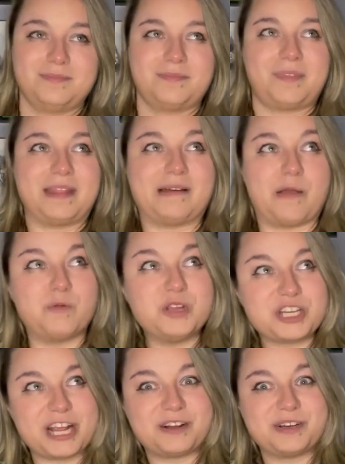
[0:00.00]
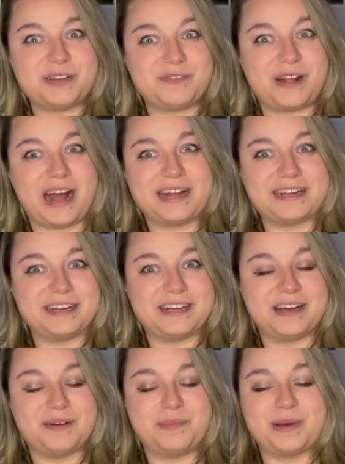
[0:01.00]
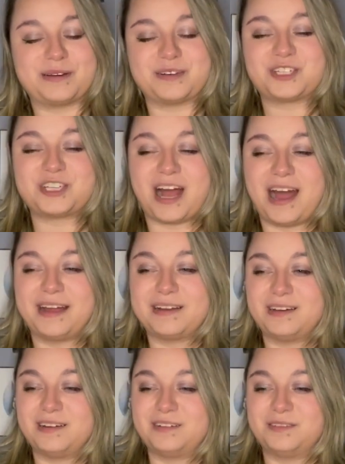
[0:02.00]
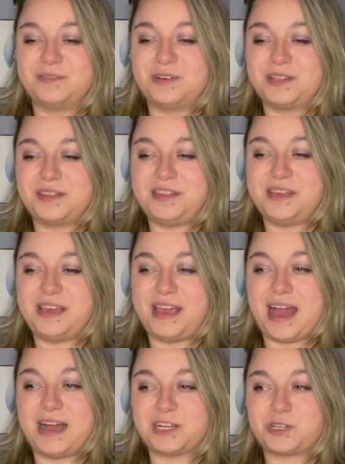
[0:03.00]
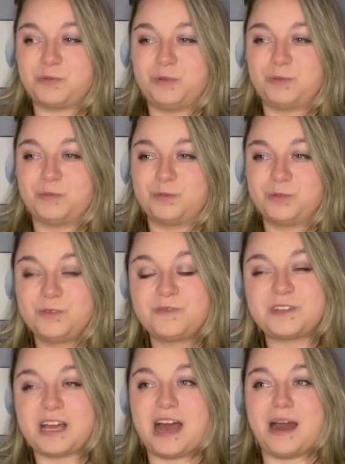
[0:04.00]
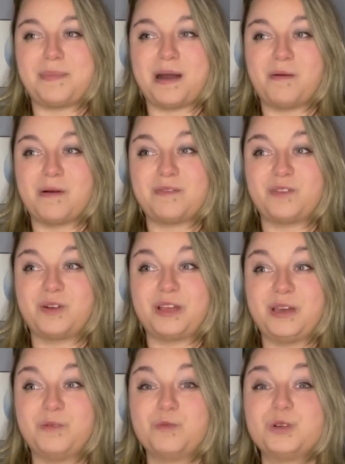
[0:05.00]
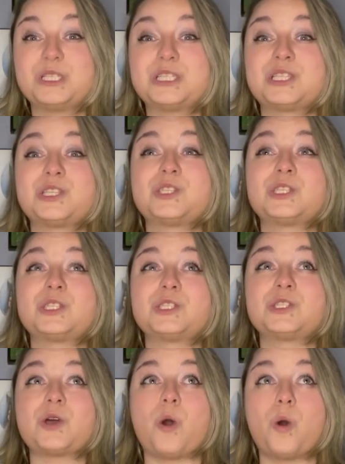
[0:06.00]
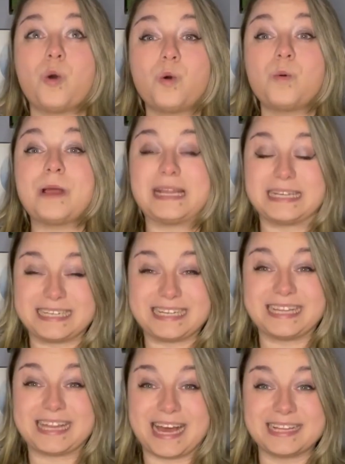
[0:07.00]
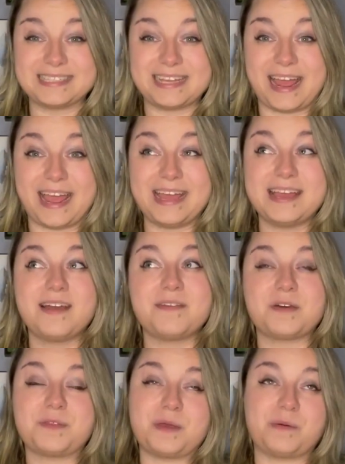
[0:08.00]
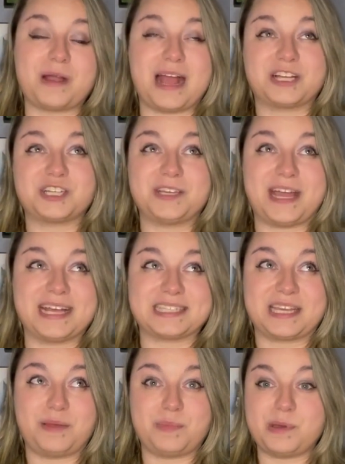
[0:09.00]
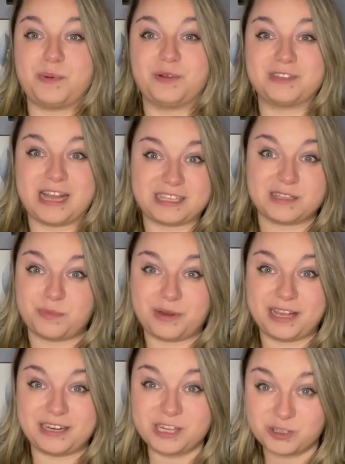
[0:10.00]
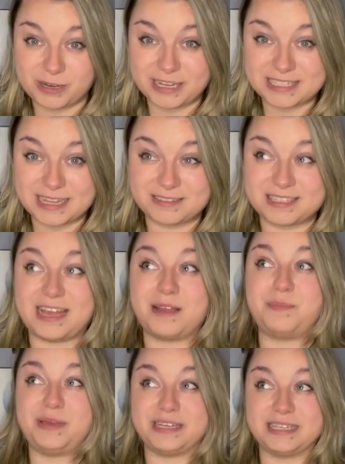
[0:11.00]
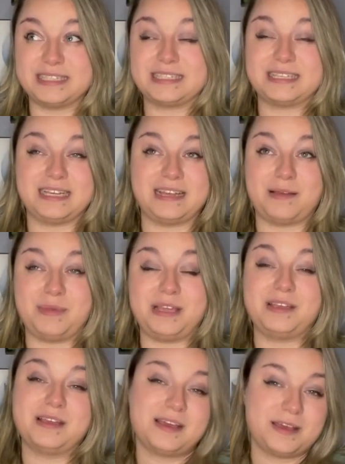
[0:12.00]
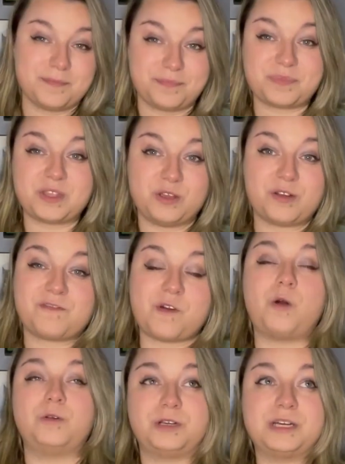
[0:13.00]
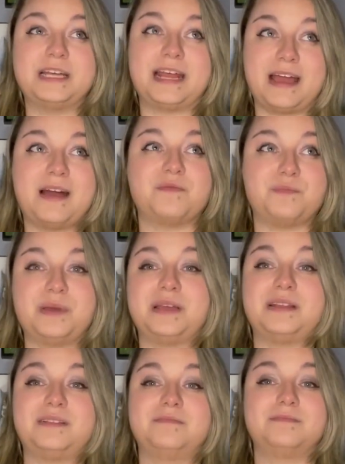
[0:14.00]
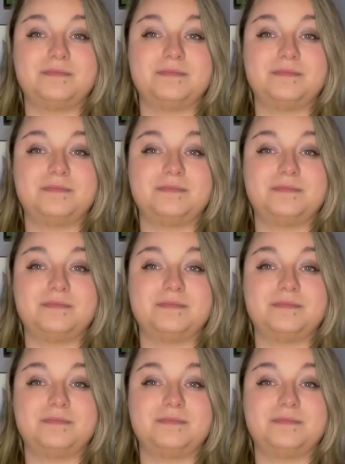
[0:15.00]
now I wish I could have gotten a better shot of the actual rooftop. However, it was so windy that day that they were actually asking people not to bring any drinks outside because, I mean, your phone could have been